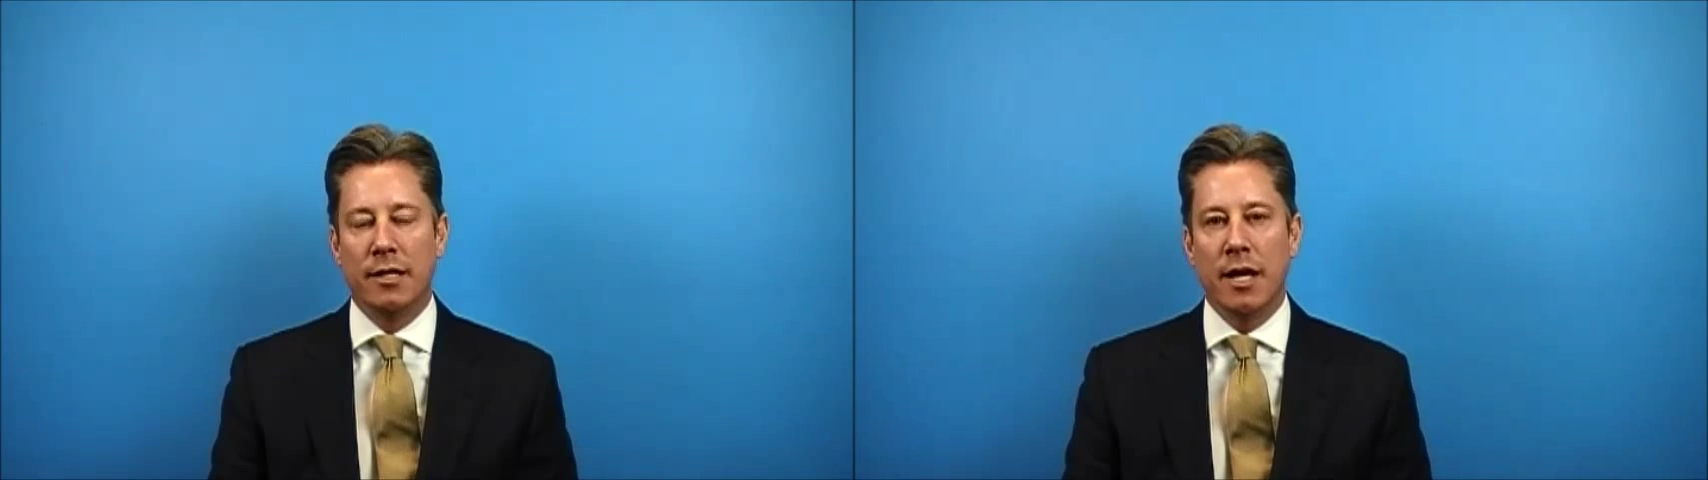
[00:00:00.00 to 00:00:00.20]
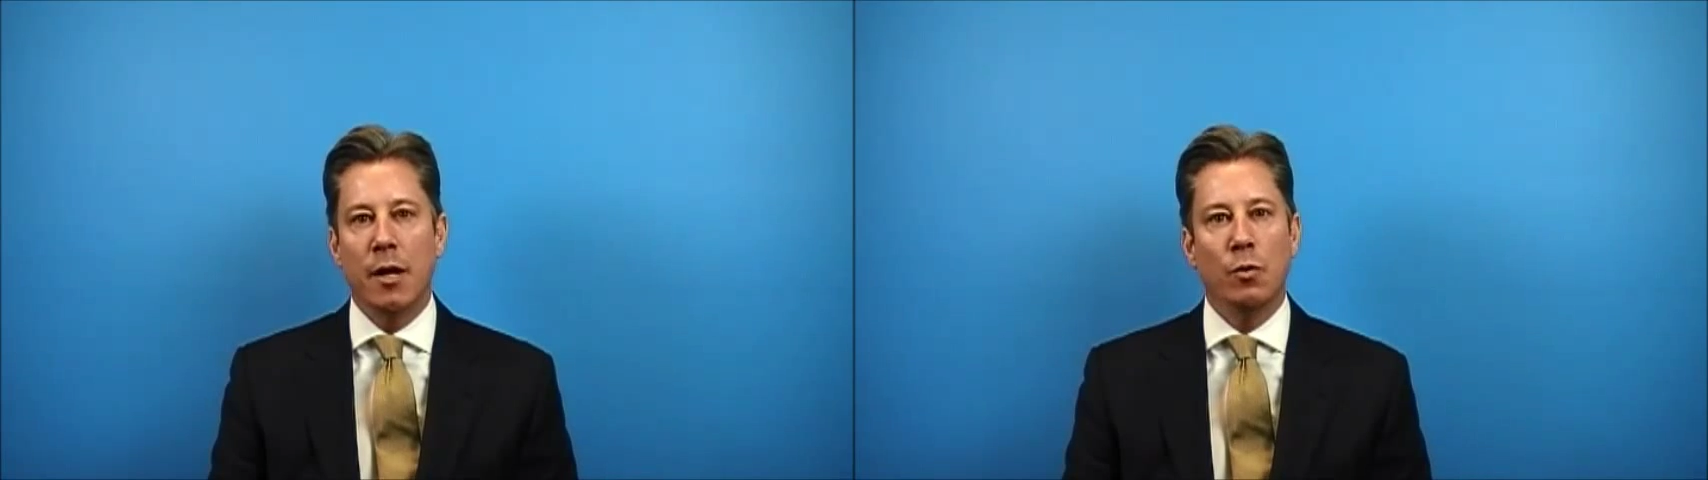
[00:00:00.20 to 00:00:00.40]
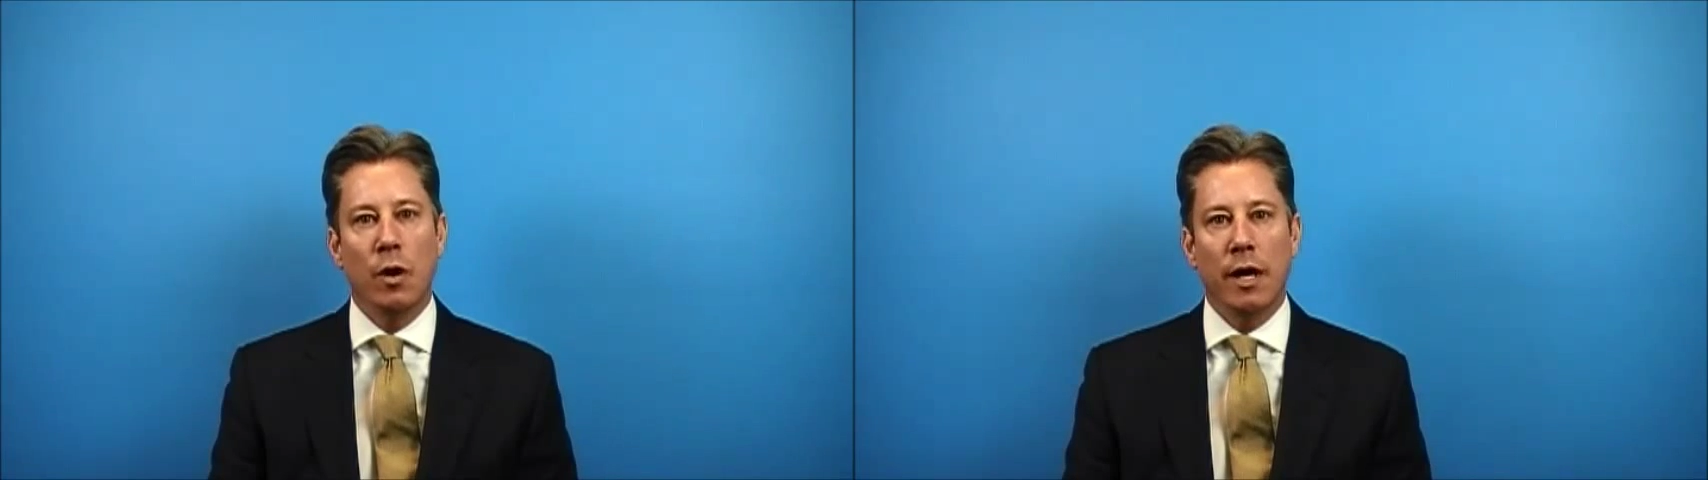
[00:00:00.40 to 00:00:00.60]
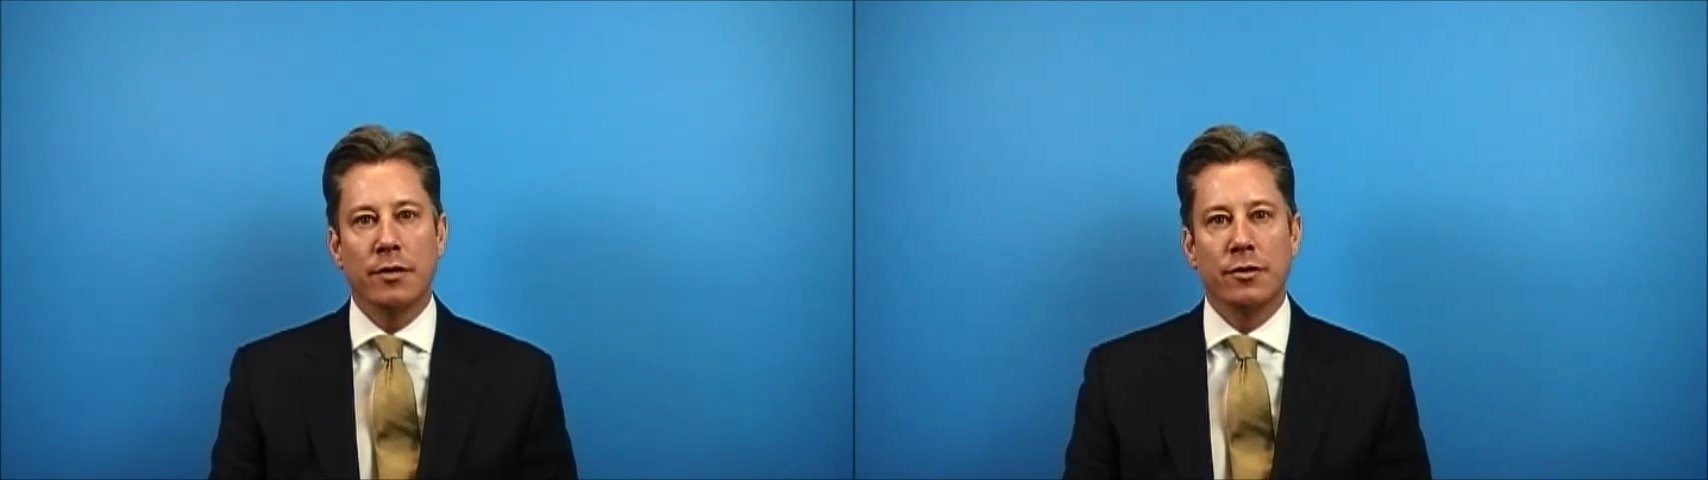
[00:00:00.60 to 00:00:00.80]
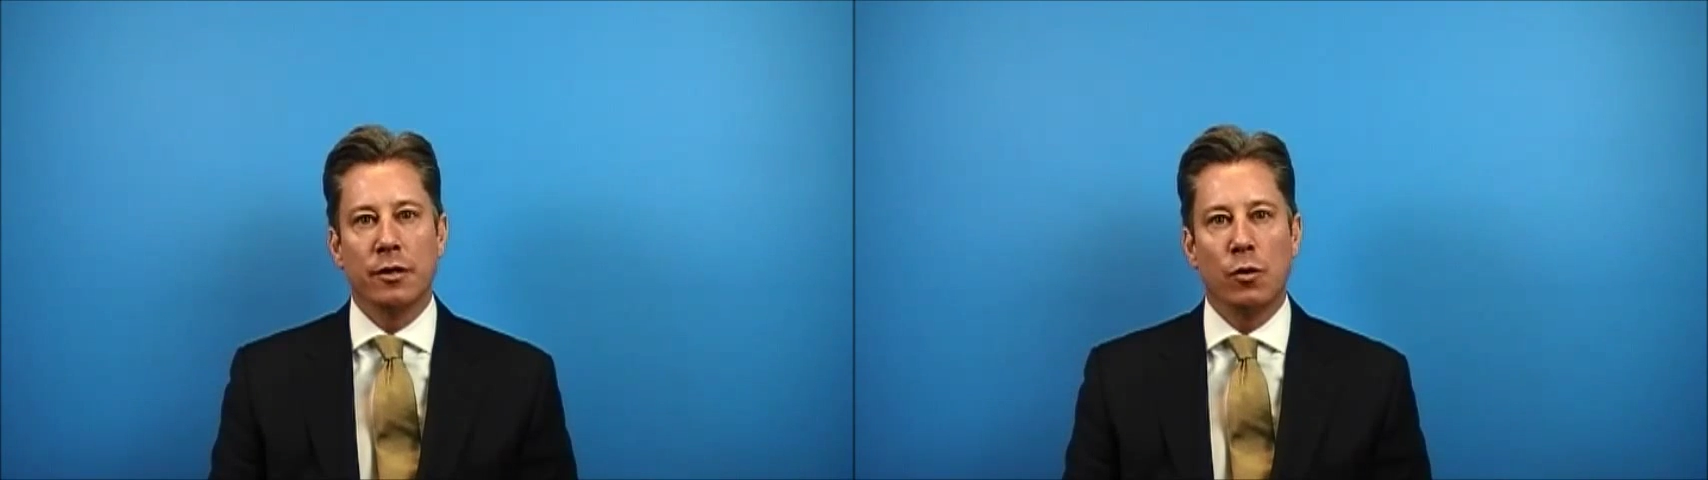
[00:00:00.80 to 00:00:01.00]
today we're
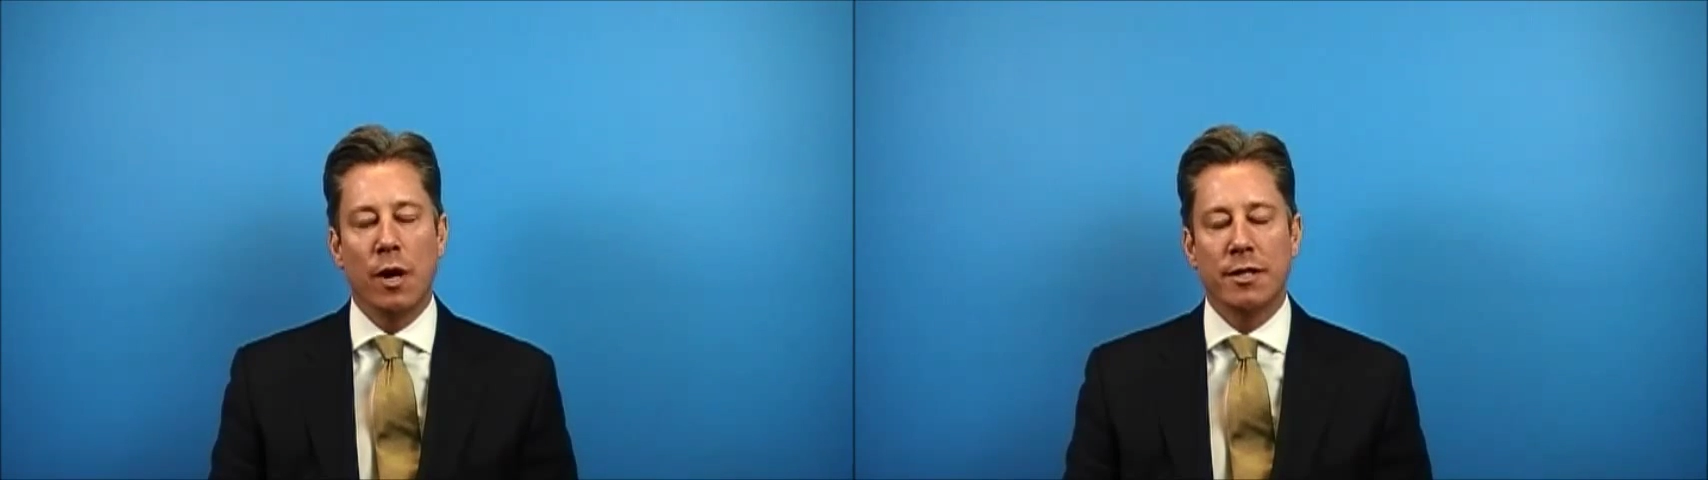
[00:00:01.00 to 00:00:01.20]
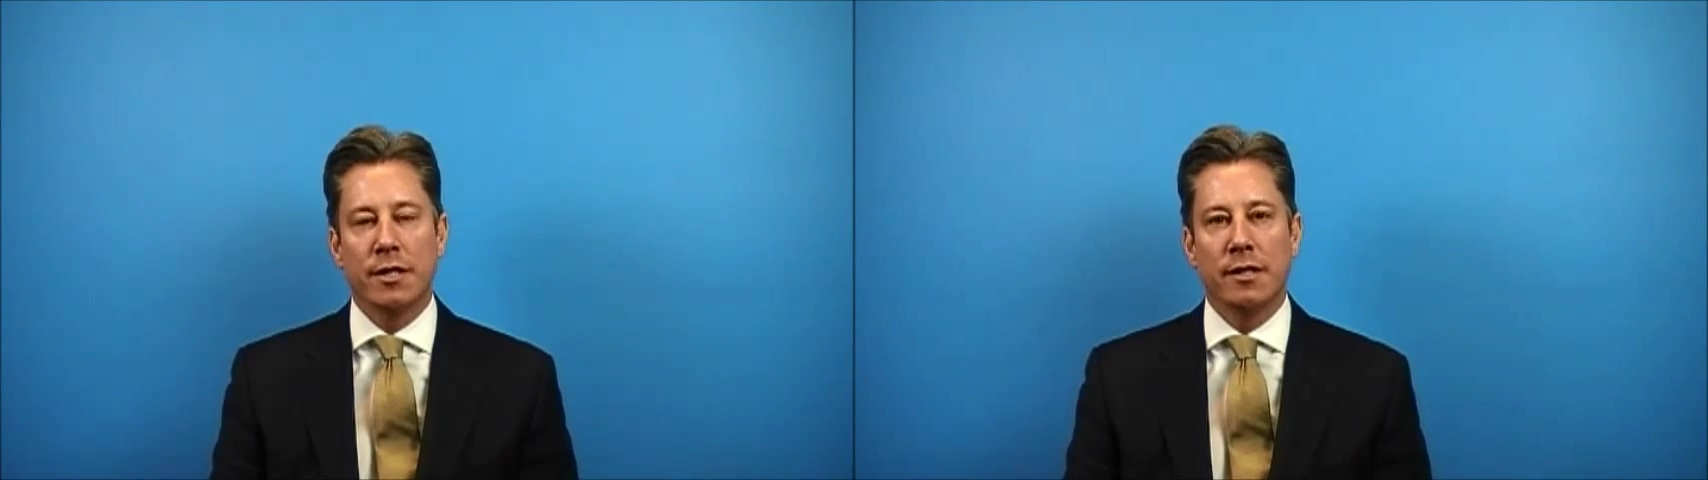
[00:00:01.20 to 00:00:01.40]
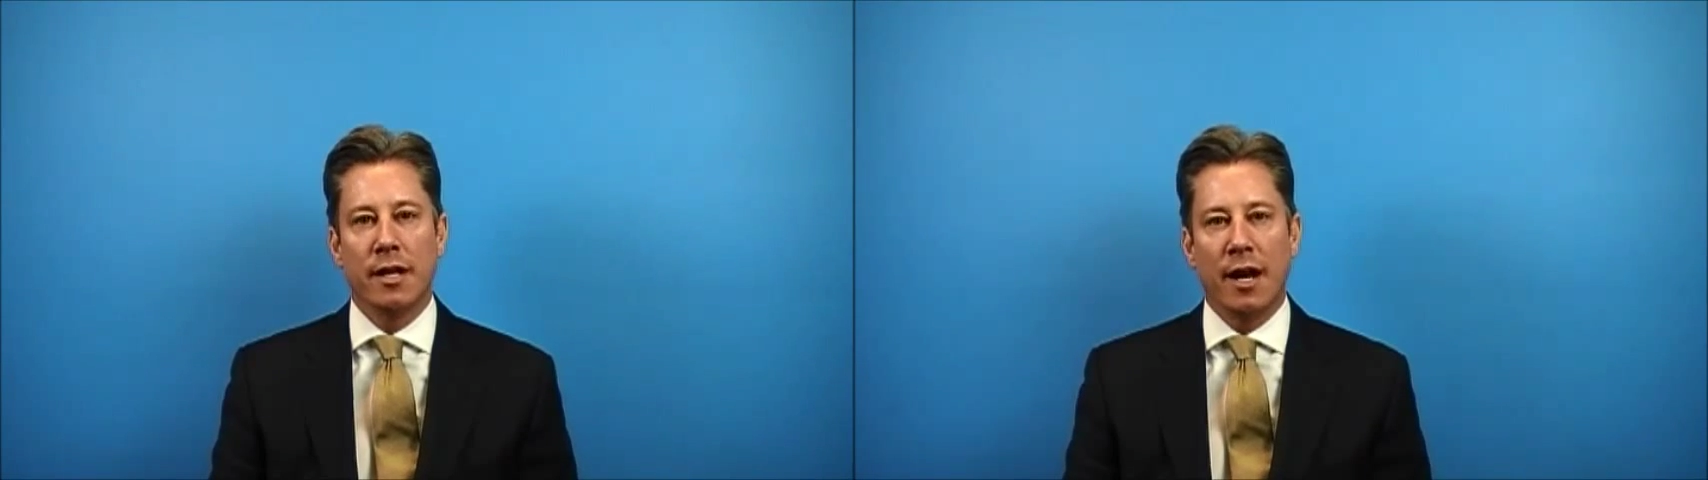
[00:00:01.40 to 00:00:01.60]
answering a question